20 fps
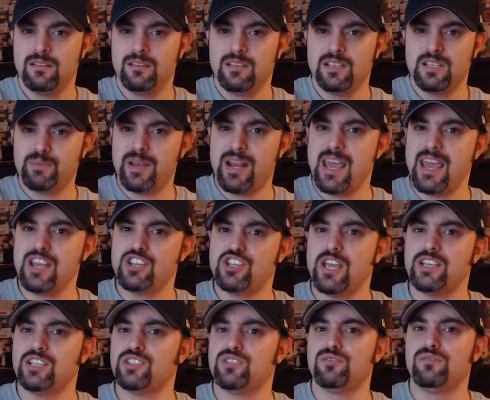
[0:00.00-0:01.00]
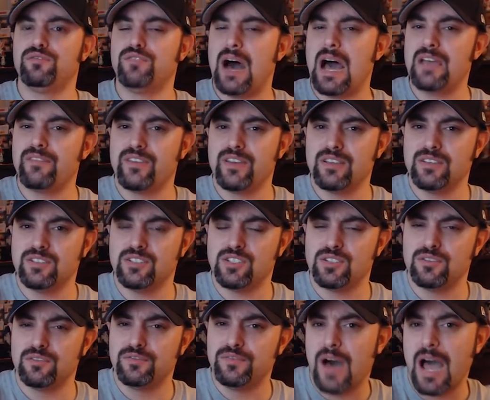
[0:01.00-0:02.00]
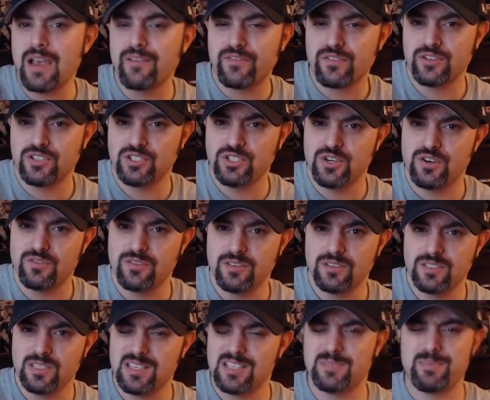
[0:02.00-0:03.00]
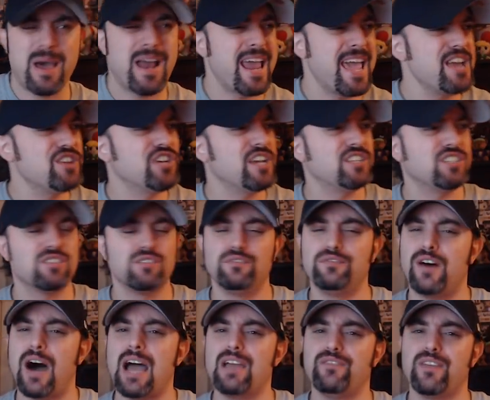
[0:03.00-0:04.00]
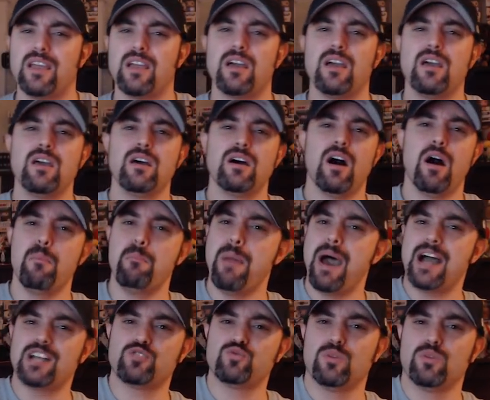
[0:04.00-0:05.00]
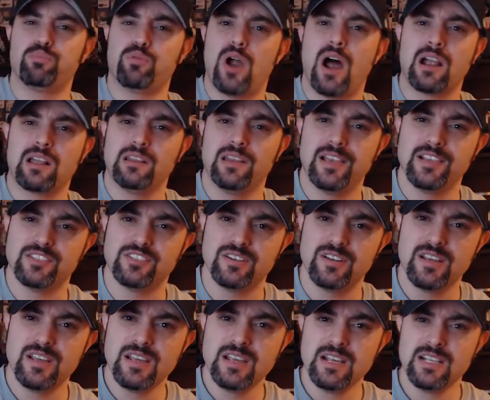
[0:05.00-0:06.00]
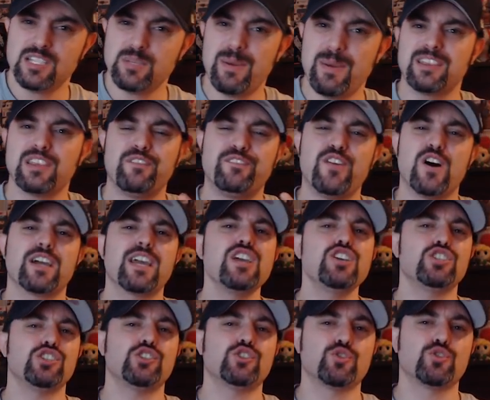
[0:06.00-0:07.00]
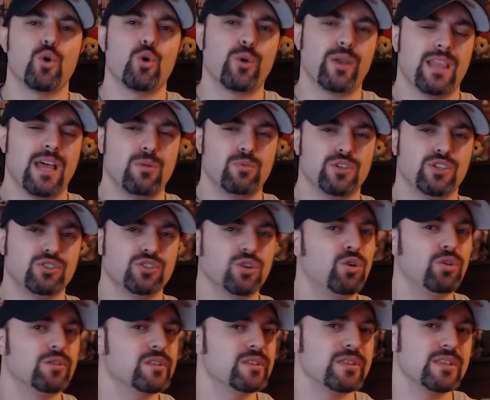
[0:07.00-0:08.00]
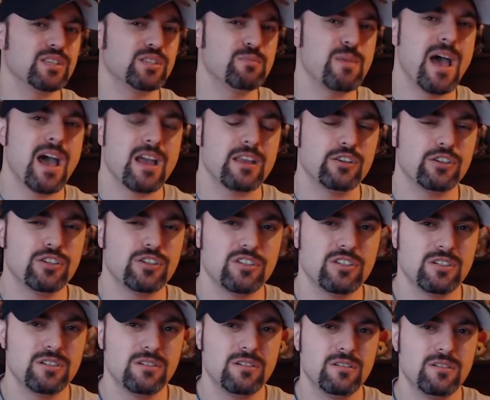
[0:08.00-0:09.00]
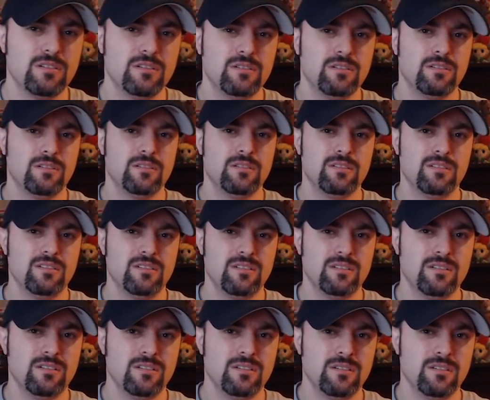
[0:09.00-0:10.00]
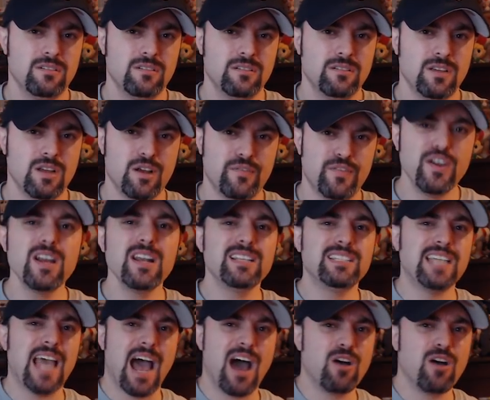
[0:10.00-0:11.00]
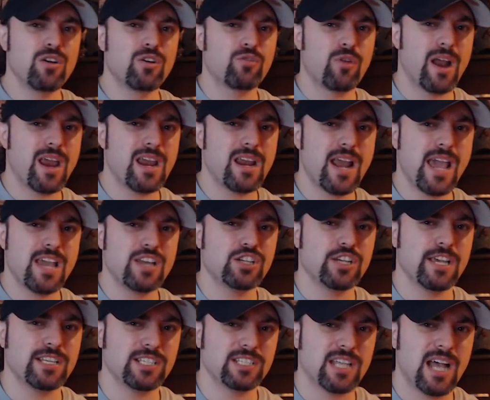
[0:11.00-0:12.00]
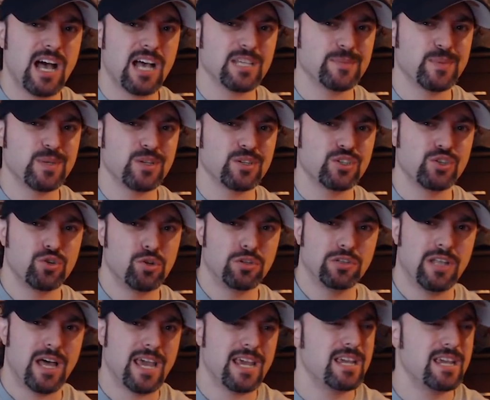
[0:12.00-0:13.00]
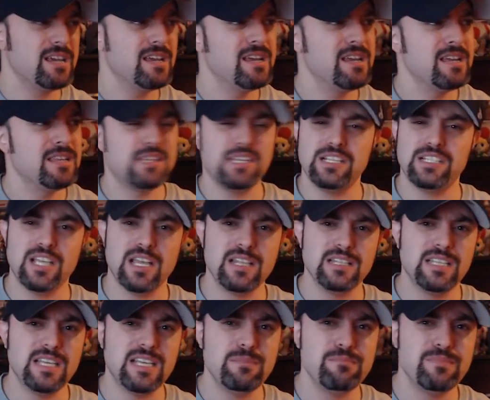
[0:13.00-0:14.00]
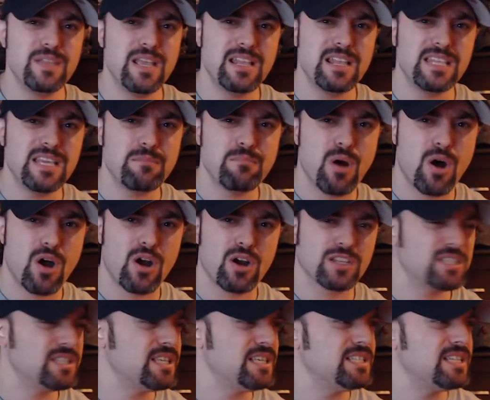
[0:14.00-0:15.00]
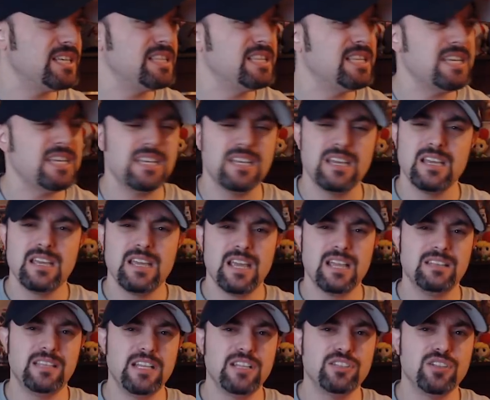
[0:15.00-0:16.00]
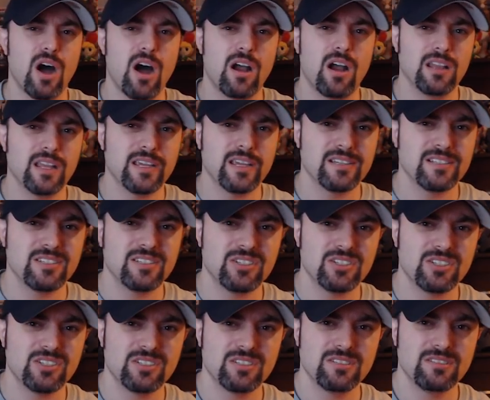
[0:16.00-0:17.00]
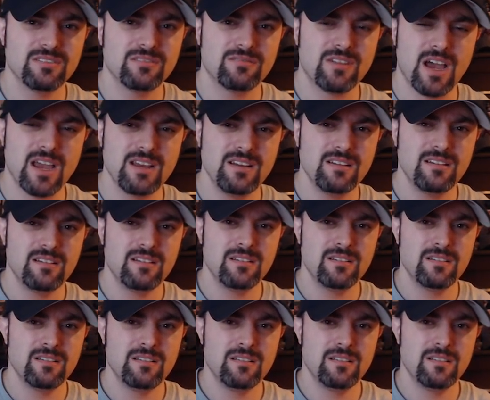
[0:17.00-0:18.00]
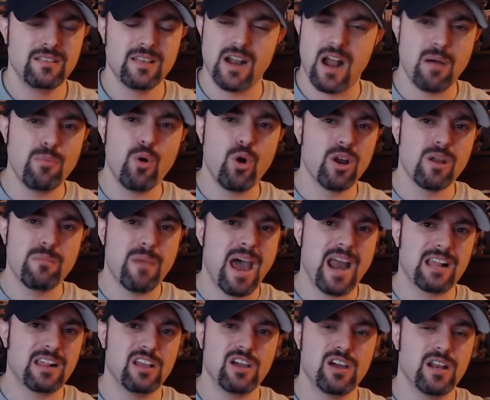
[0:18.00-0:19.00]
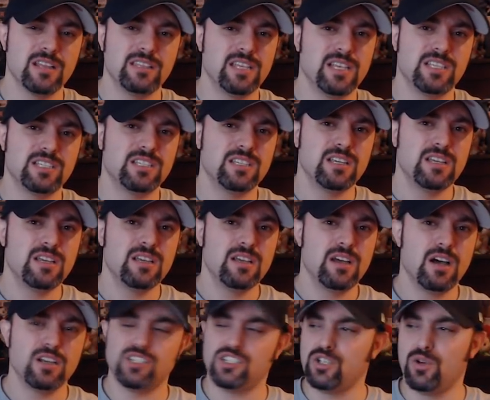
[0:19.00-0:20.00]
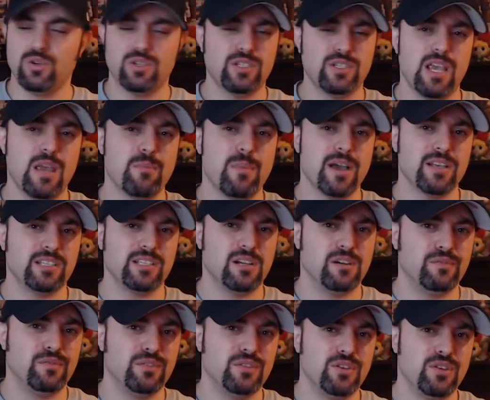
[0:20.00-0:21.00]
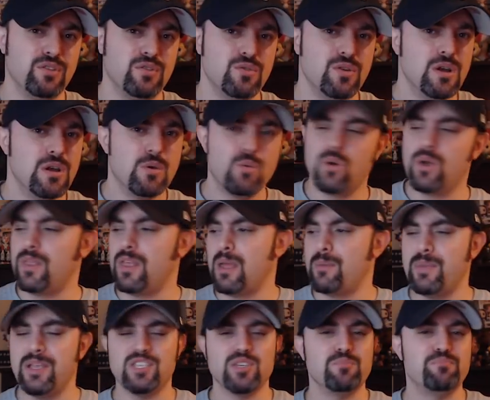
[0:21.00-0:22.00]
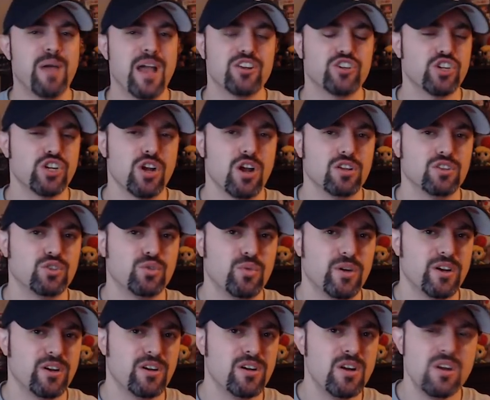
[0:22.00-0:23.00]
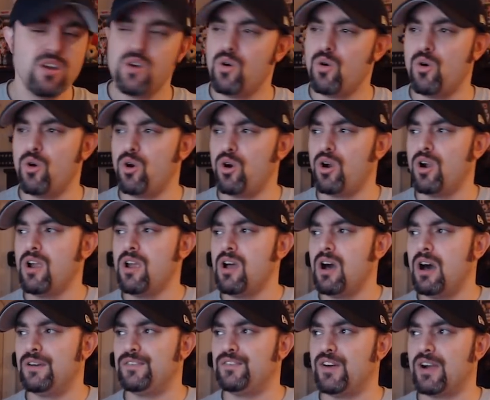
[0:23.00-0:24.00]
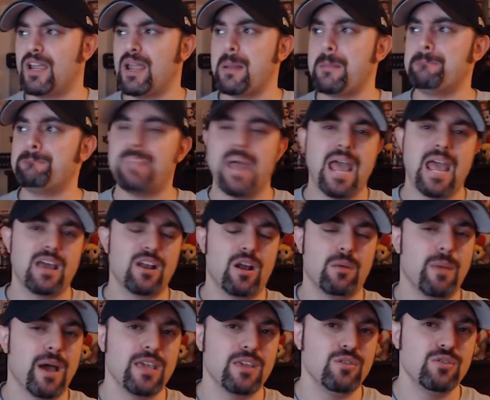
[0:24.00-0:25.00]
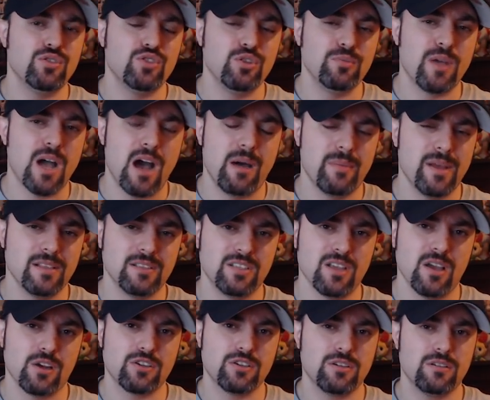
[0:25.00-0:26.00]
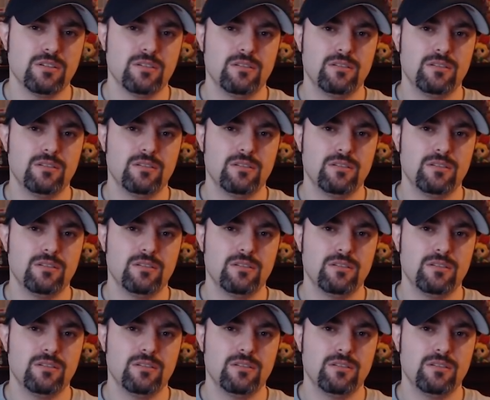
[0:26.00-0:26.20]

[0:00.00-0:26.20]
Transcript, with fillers: It's about AJ surviving Survivor Series. It's about AJ surviving a match with Brock Lesnar. It's about the fucking story that was told in this match. You know, going to downgrade AJ Styles because you don't like these indie indie marks and these indie indie darlings, right? Then I'm automatically going to disassociate myself with you, whether that means a benching on Twitter or a fucking ban on my YouTube comment section.